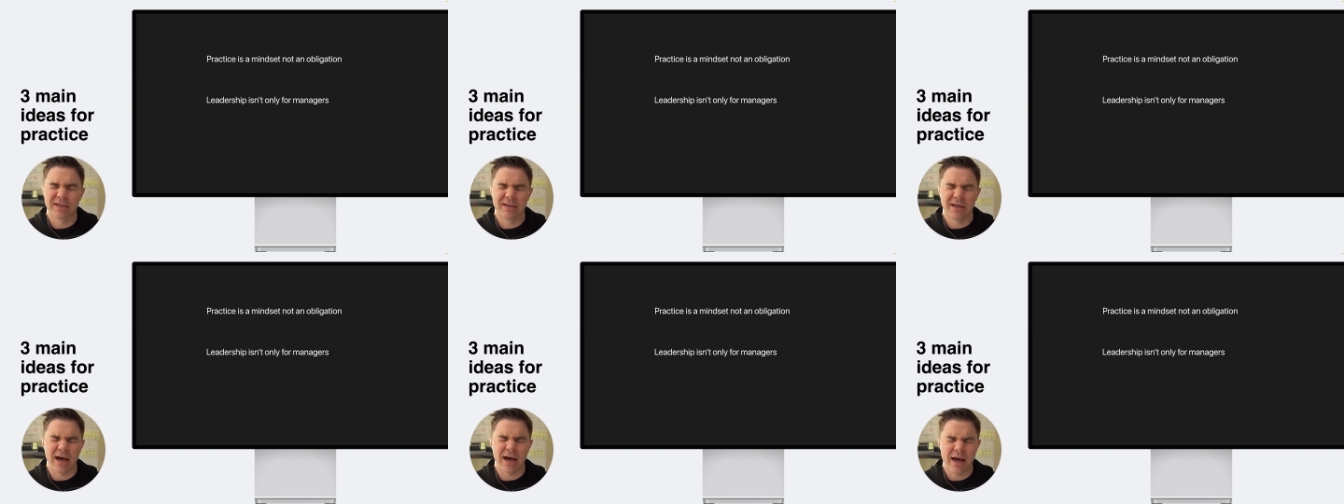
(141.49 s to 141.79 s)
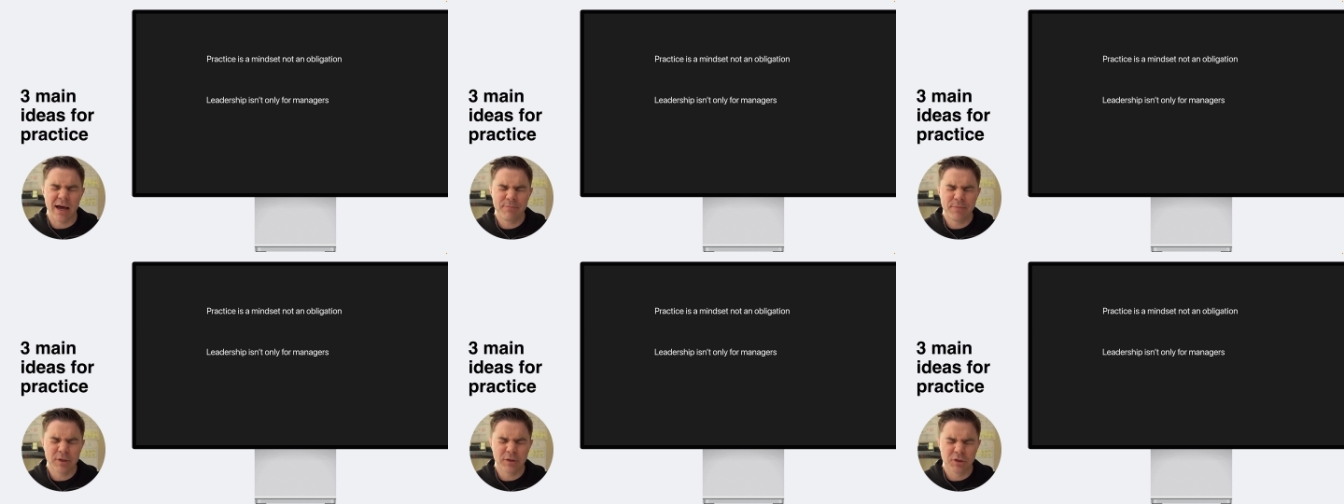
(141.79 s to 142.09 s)
I
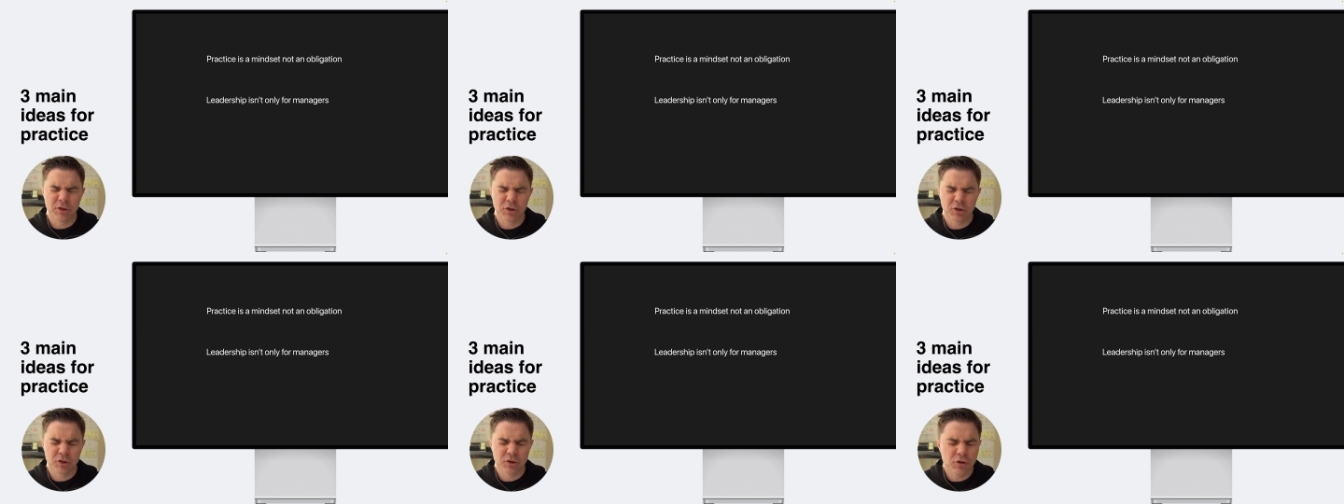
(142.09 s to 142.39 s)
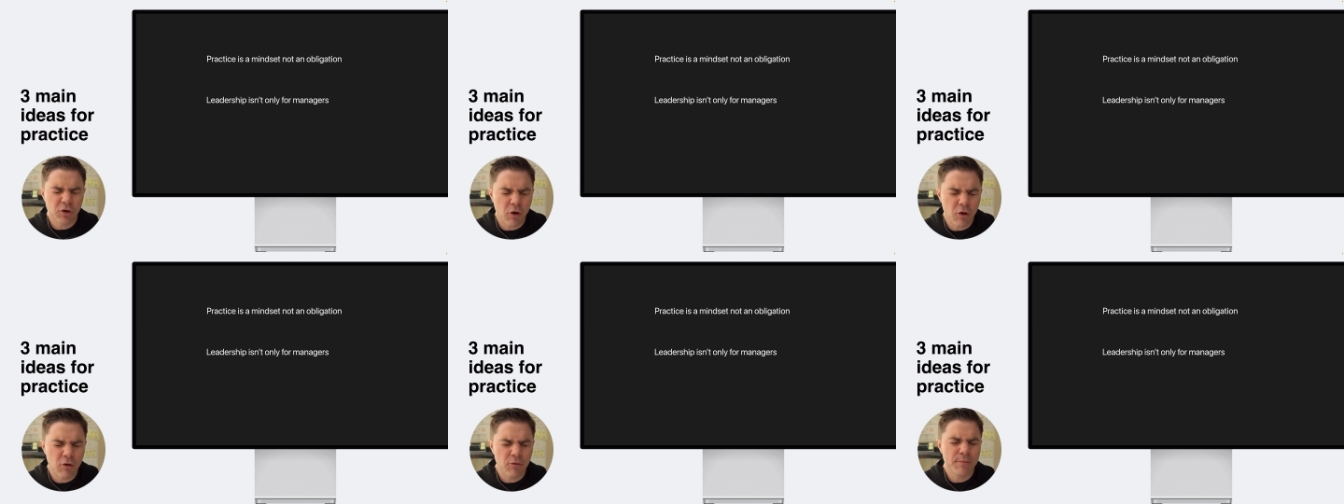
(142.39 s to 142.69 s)
built
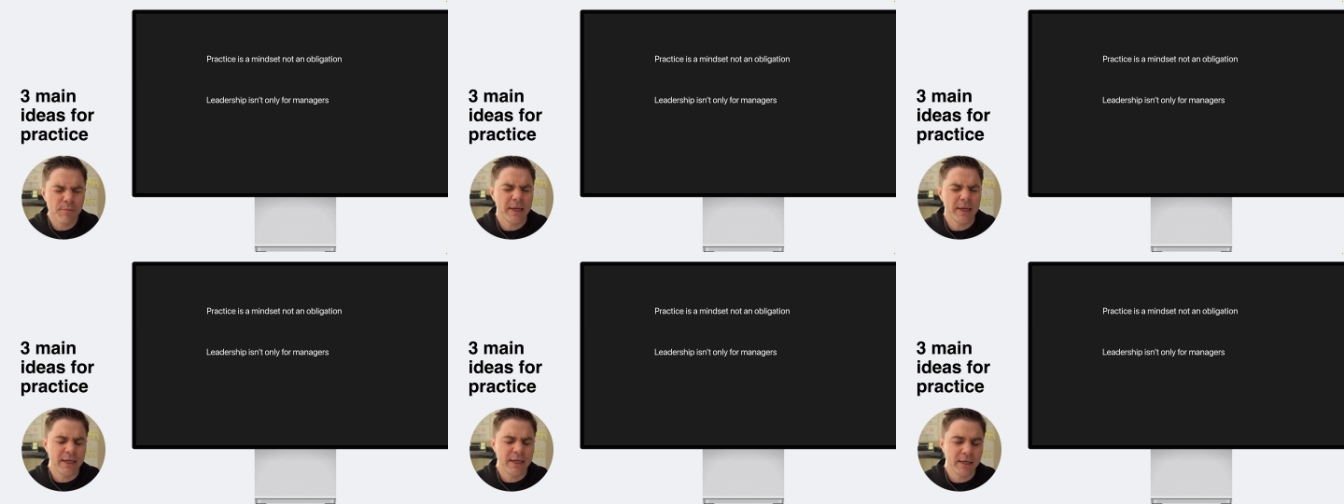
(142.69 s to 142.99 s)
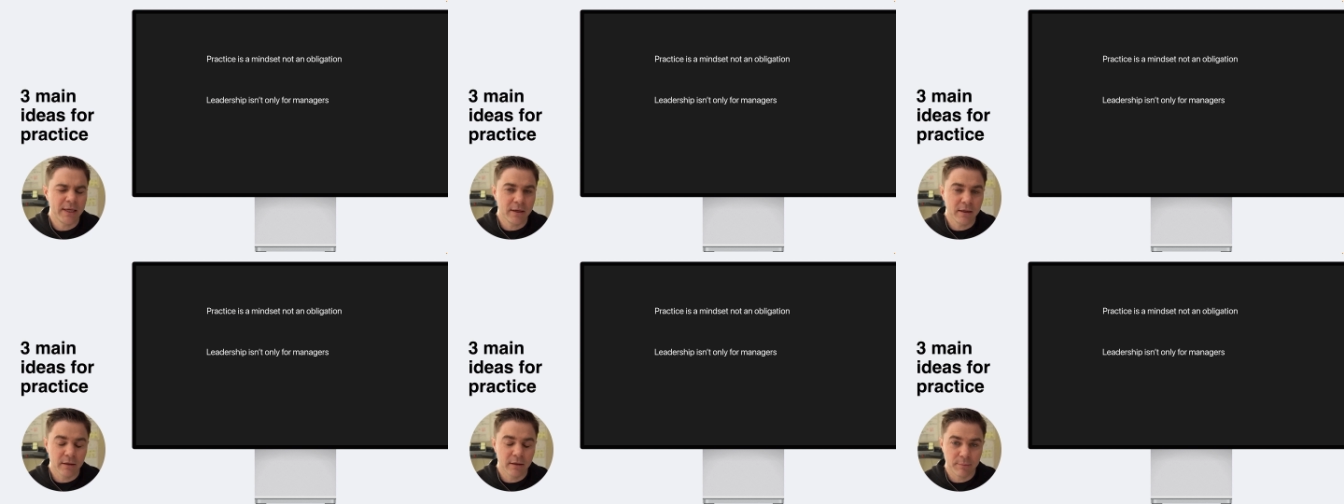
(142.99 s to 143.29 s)
so
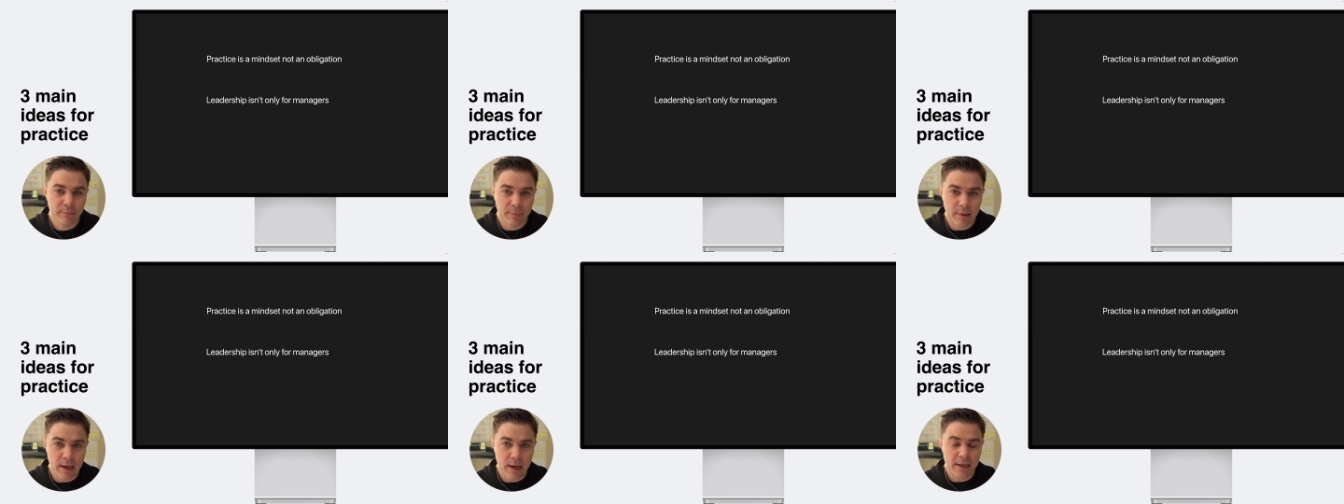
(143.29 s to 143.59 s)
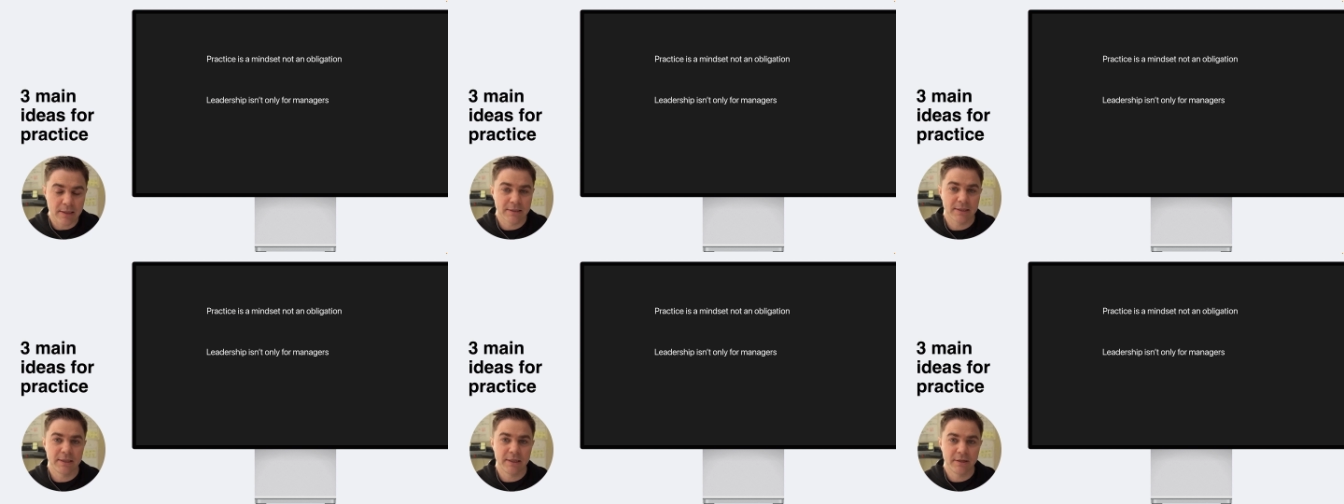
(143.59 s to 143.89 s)
many
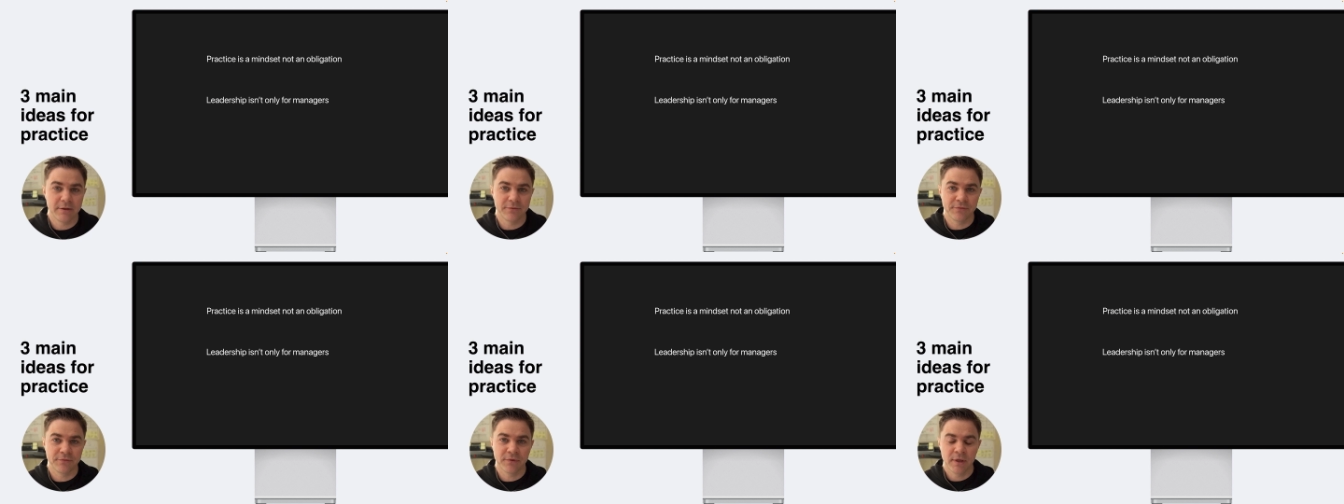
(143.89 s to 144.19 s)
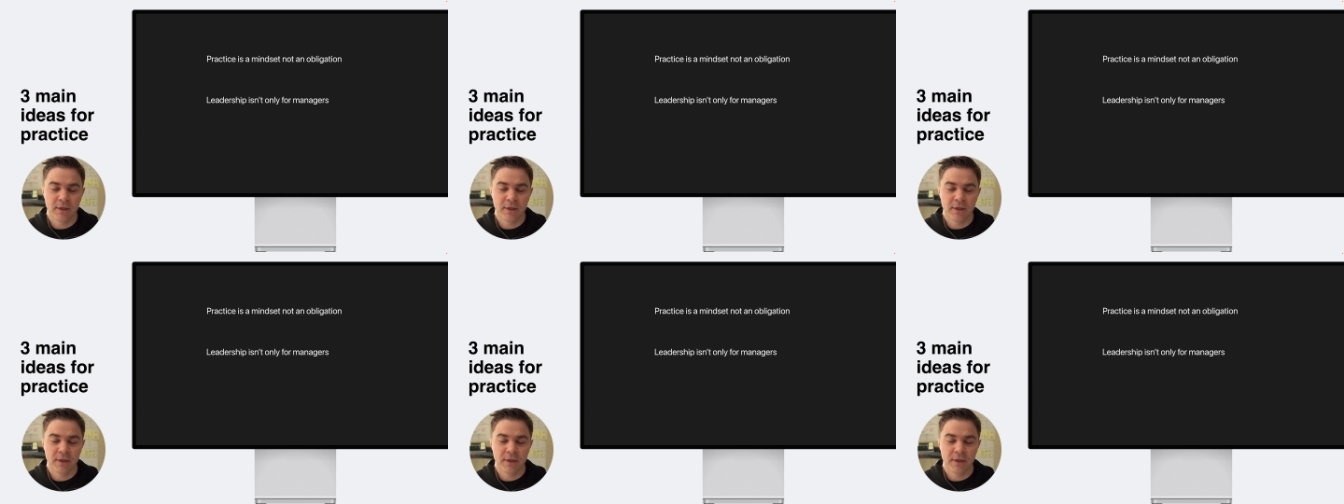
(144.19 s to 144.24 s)
positive